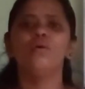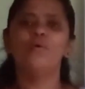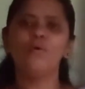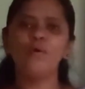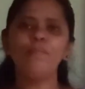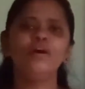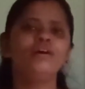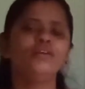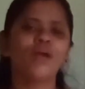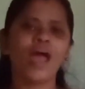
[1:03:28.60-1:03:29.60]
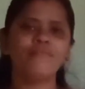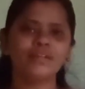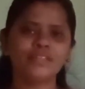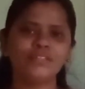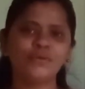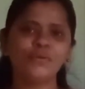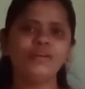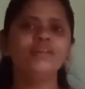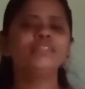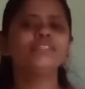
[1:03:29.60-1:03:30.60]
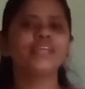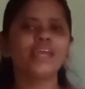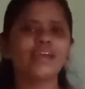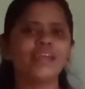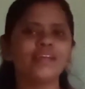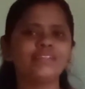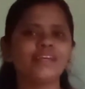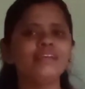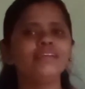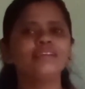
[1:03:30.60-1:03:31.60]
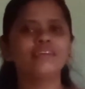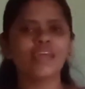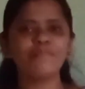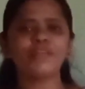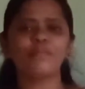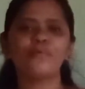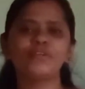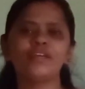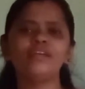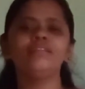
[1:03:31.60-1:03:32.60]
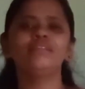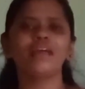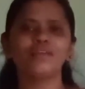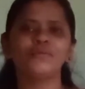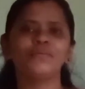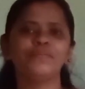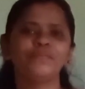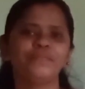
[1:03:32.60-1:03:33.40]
Hope you have understood. Stay connected. Keep supporting. Thank you.